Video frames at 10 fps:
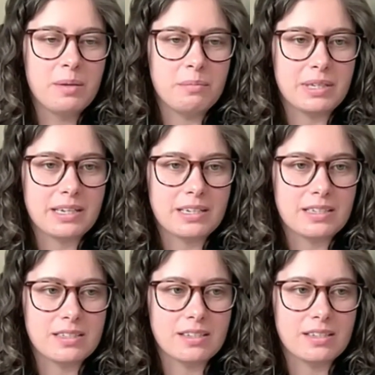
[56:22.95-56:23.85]

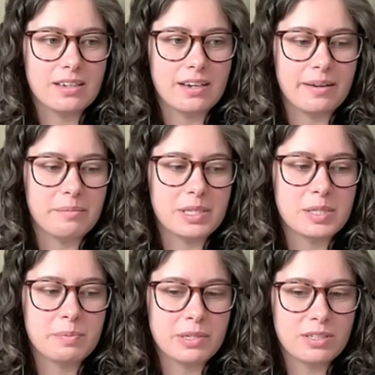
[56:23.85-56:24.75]
Because
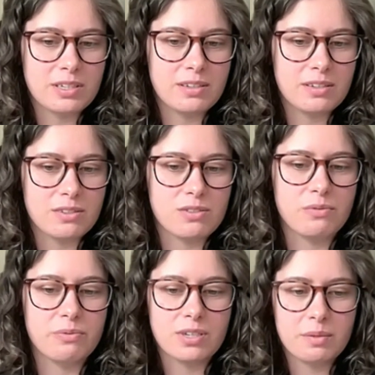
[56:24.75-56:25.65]
especially, so
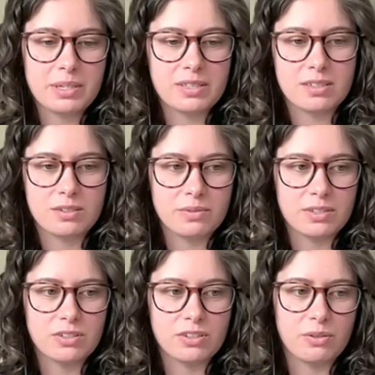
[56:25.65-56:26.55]
if we're talking about the
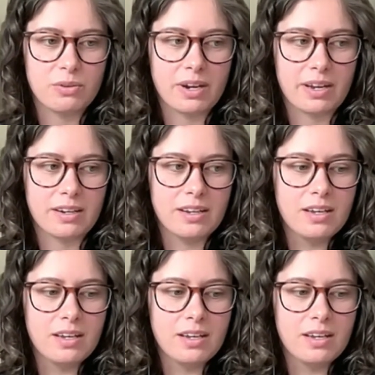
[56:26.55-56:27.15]
situation in Ukraine,